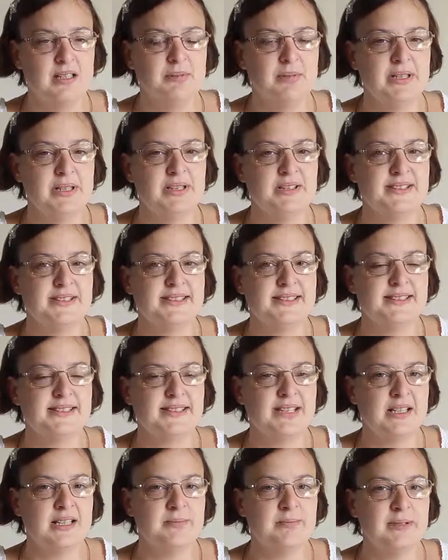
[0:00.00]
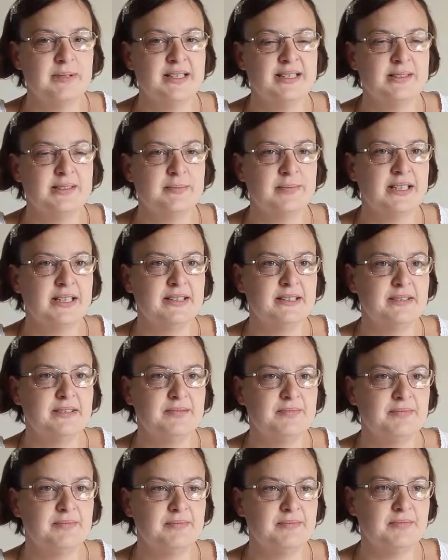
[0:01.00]
because I'd been to my
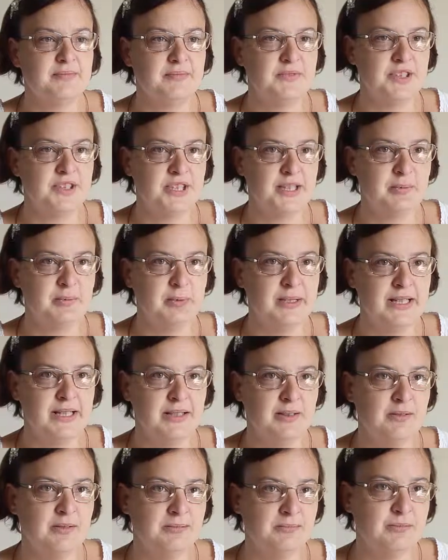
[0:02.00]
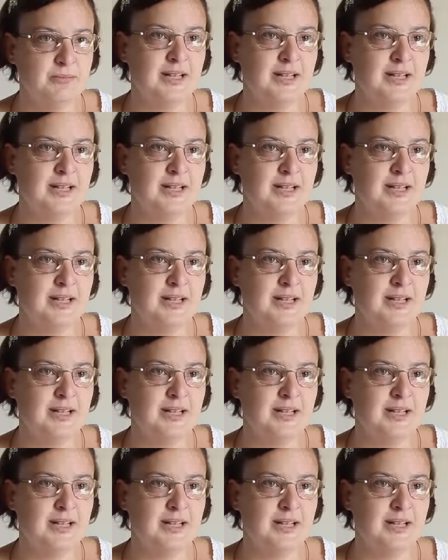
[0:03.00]
GP,